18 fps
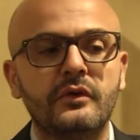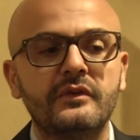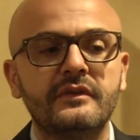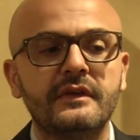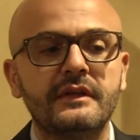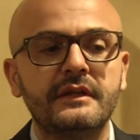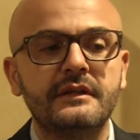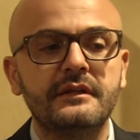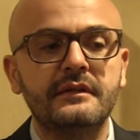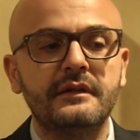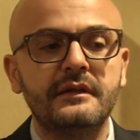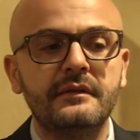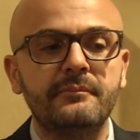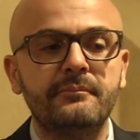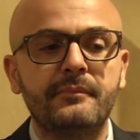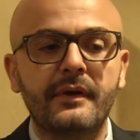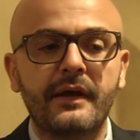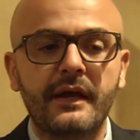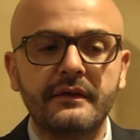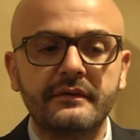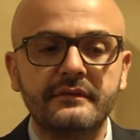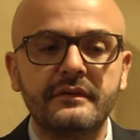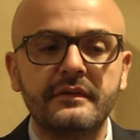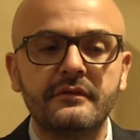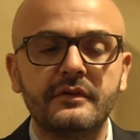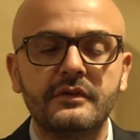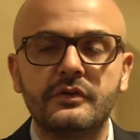was in,
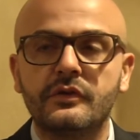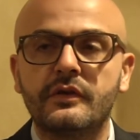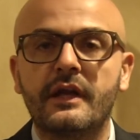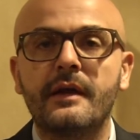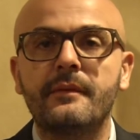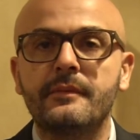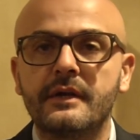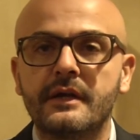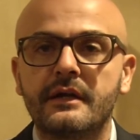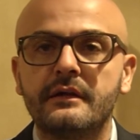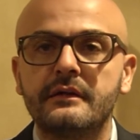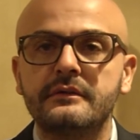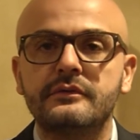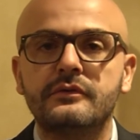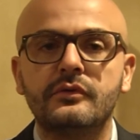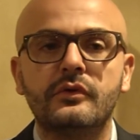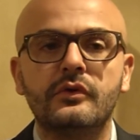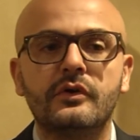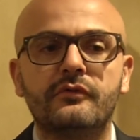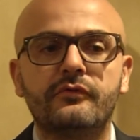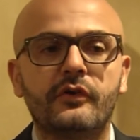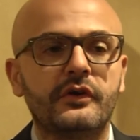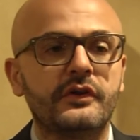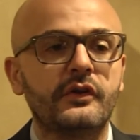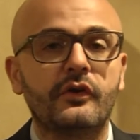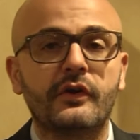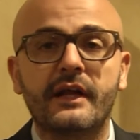impressive to come here to look for
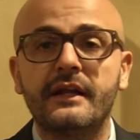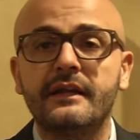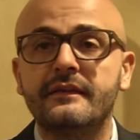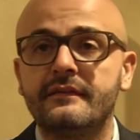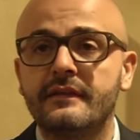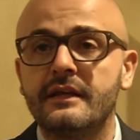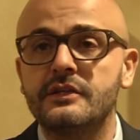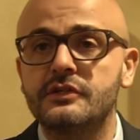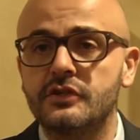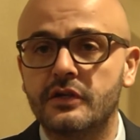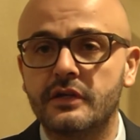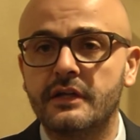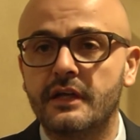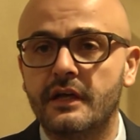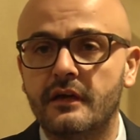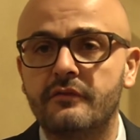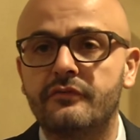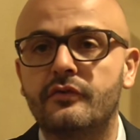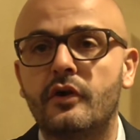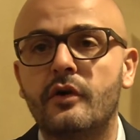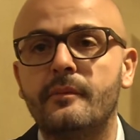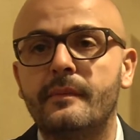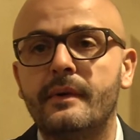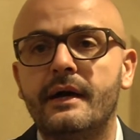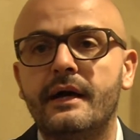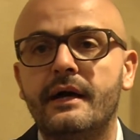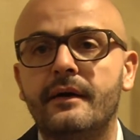the organization uh, from uh,